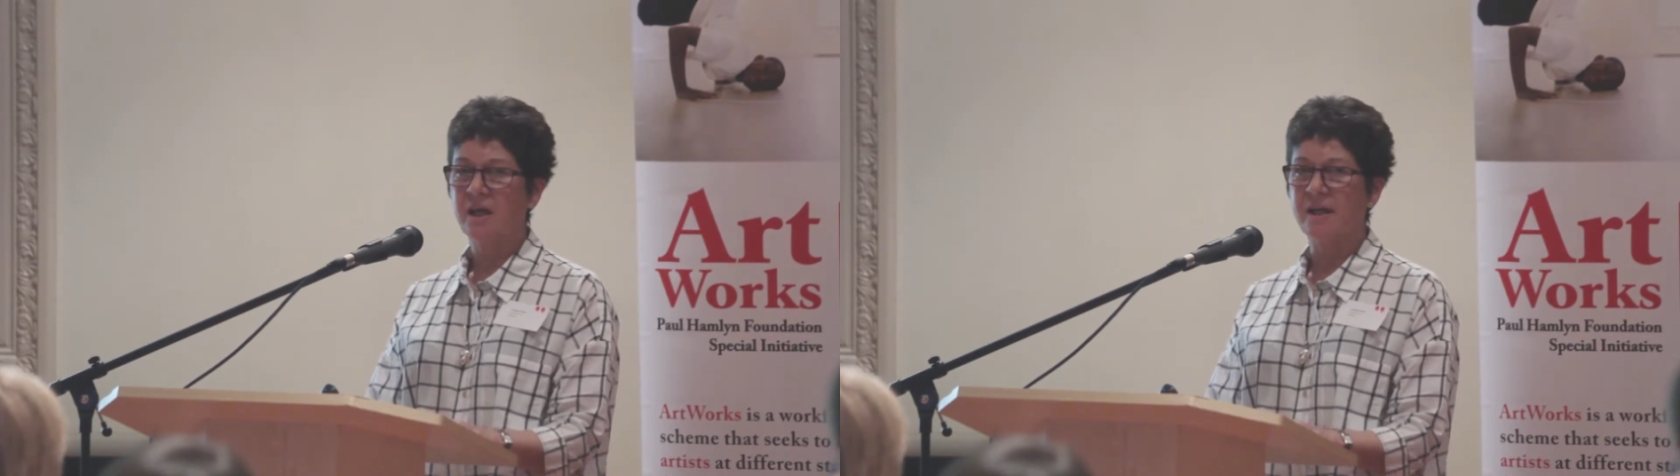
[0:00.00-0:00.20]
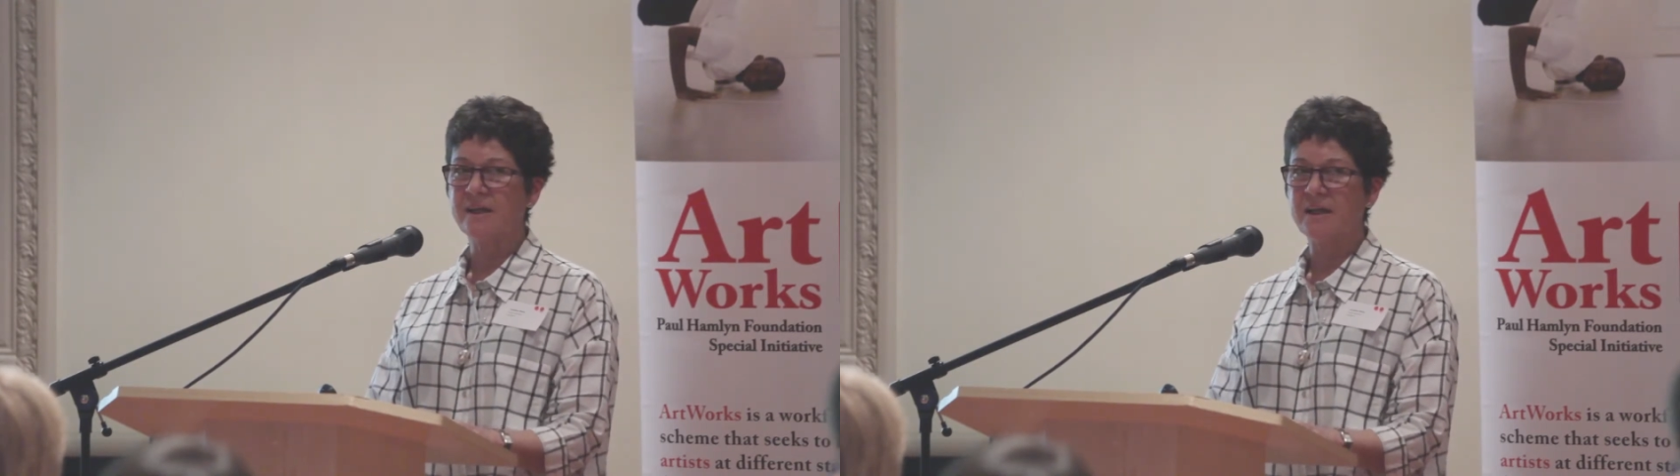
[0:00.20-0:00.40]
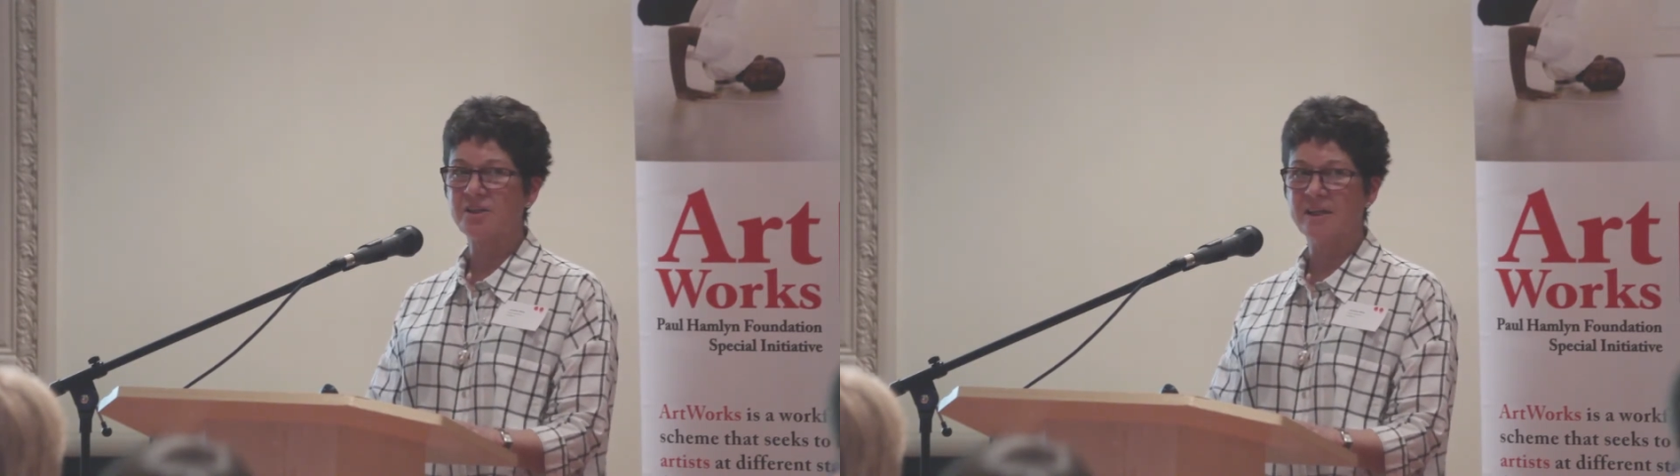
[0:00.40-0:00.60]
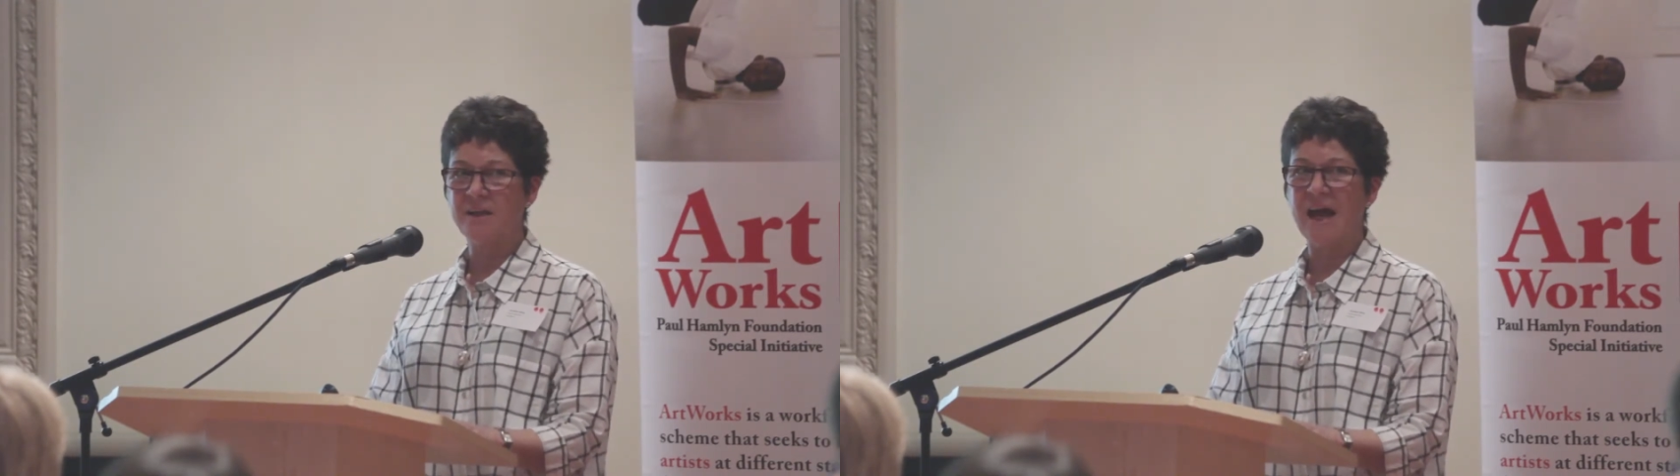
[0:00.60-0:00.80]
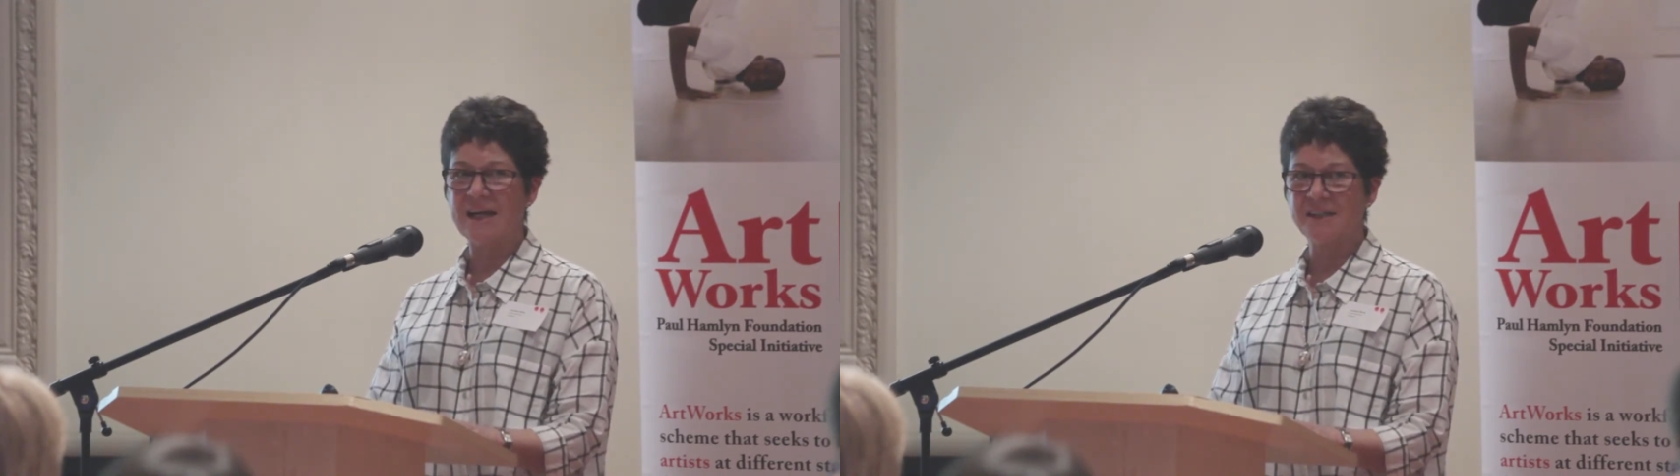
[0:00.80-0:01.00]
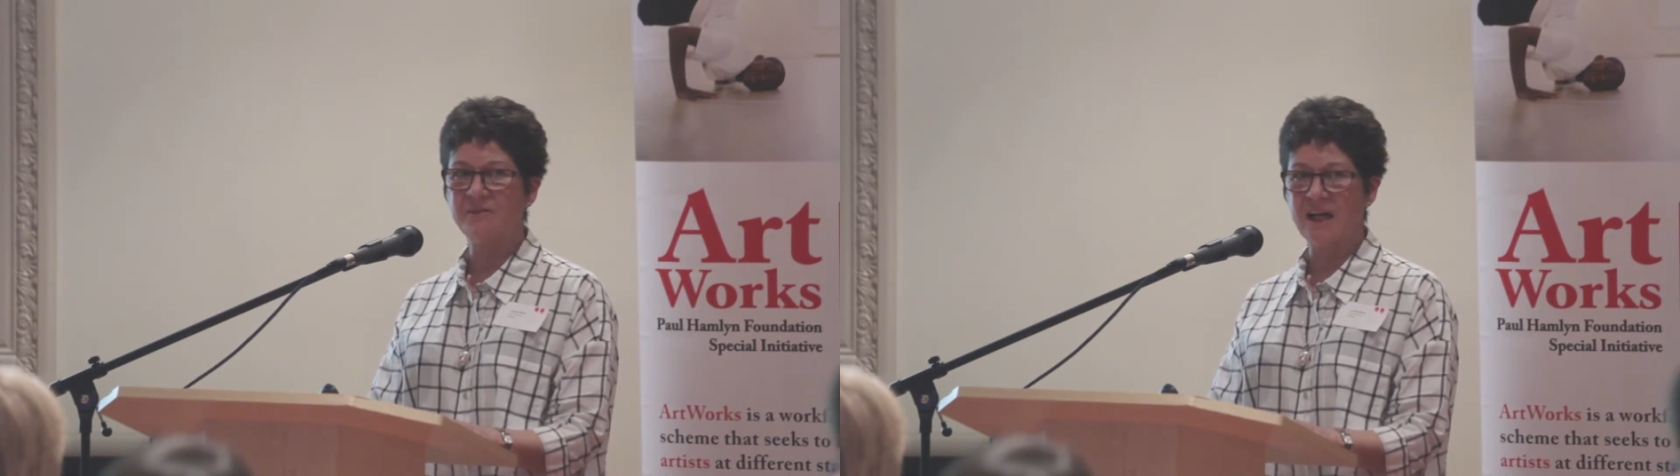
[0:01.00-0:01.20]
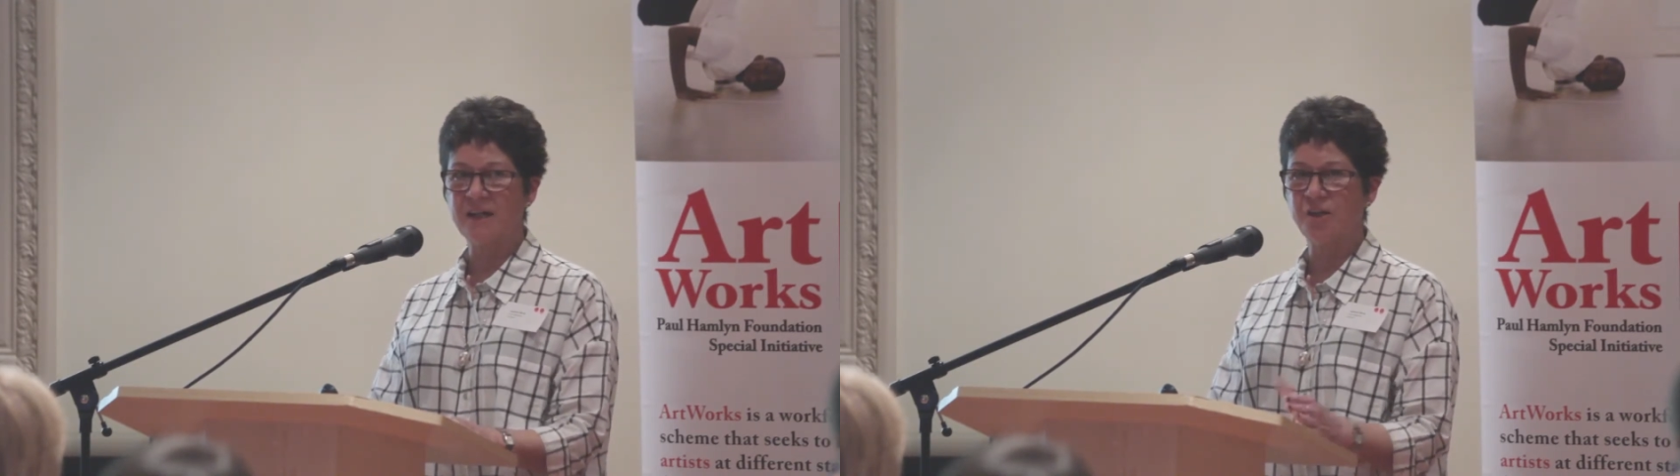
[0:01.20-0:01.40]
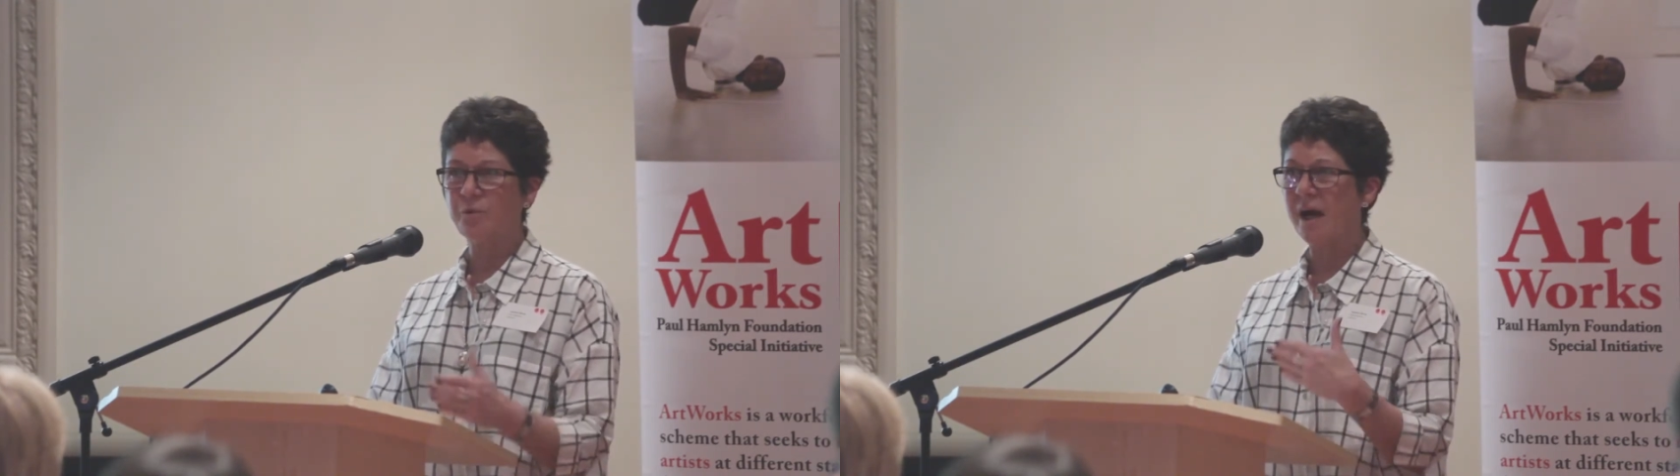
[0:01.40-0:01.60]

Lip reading: and actually adding value